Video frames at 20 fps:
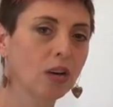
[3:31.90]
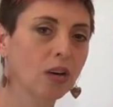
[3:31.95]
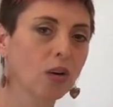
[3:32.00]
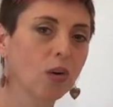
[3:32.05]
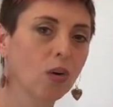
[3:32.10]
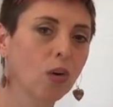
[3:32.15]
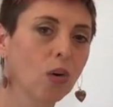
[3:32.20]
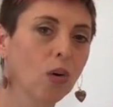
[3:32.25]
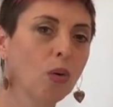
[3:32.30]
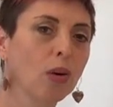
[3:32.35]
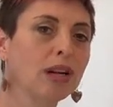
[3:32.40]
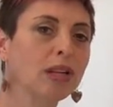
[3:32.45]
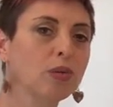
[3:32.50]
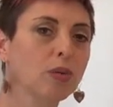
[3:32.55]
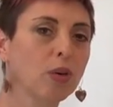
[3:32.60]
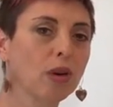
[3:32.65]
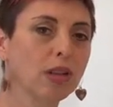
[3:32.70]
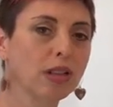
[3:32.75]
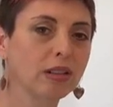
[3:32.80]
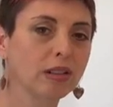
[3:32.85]
You always
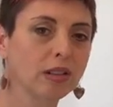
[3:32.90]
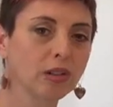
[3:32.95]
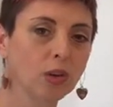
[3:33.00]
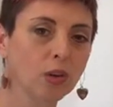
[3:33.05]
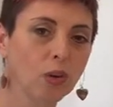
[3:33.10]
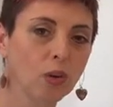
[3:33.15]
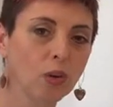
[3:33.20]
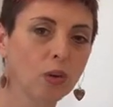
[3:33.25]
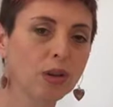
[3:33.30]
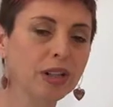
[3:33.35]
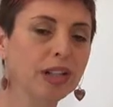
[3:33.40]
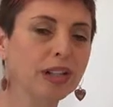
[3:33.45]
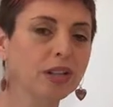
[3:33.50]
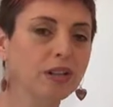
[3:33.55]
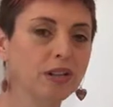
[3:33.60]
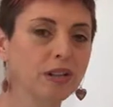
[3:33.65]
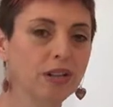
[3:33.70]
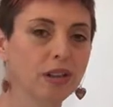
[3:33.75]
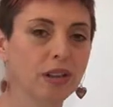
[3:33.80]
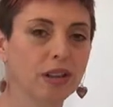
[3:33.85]
want your
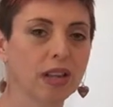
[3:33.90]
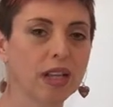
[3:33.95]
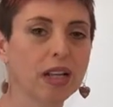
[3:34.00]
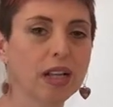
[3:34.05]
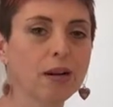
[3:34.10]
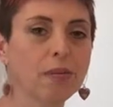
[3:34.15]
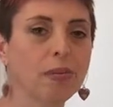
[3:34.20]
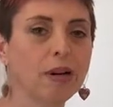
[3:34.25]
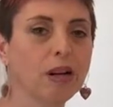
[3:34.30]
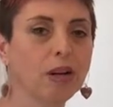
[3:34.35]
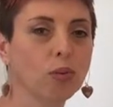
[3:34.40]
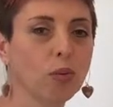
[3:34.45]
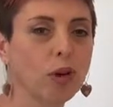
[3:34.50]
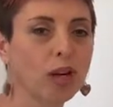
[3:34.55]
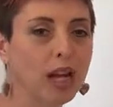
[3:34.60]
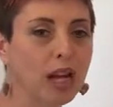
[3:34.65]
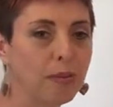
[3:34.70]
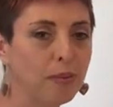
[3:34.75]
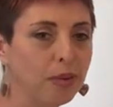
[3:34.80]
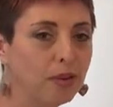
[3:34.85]
audience to think about
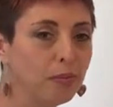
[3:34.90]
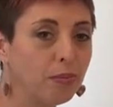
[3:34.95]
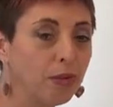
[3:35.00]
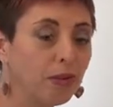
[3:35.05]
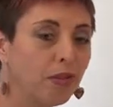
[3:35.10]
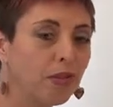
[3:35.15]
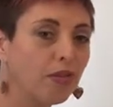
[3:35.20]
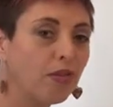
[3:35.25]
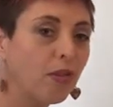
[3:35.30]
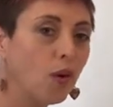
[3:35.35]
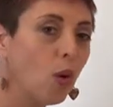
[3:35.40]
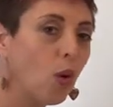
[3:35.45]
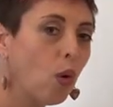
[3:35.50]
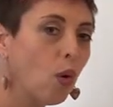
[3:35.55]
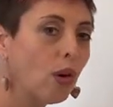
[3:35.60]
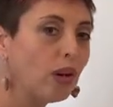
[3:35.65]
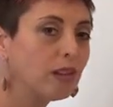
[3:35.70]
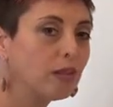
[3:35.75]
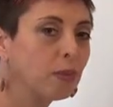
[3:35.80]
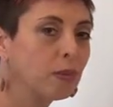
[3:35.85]
what happened
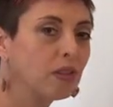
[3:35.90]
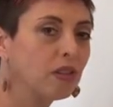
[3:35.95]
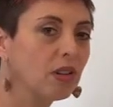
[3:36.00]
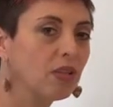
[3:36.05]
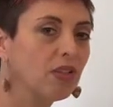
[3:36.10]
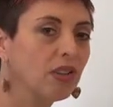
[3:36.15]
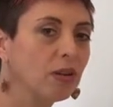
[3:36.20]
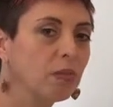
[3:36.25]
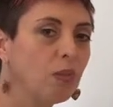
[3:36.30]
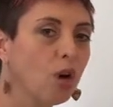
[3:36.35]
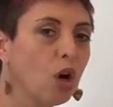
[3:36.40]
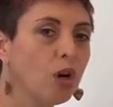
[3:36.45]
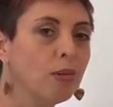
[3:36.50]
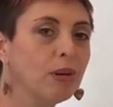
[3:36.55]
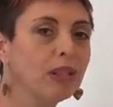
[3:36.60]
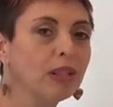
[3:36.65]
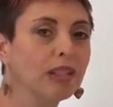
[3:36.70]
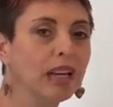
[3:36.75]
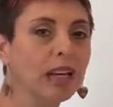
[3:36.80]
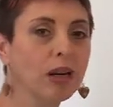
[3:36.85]
before a specific moment